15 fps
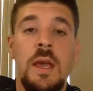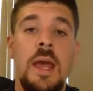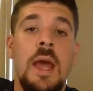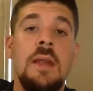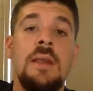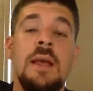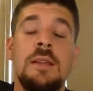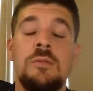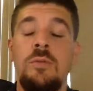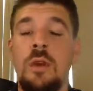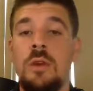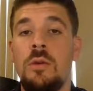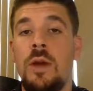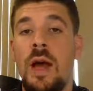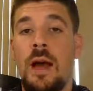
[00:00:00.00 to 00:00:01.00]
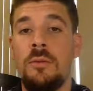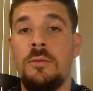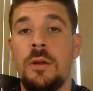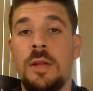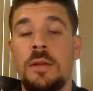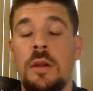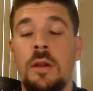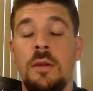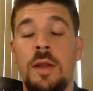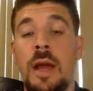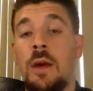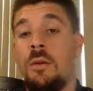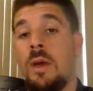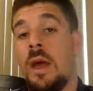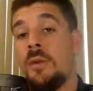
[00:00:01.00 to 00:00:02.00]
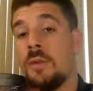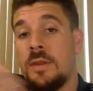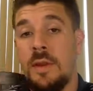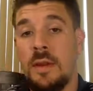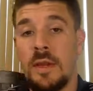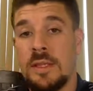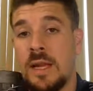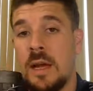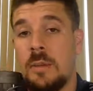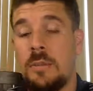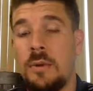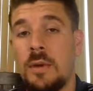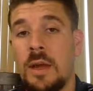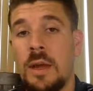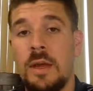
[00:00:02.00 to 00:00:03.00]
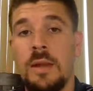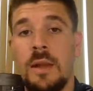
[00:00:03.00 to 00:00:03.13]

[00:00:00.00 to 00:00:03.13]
And that's what you have right there. Now, everything is up, okay?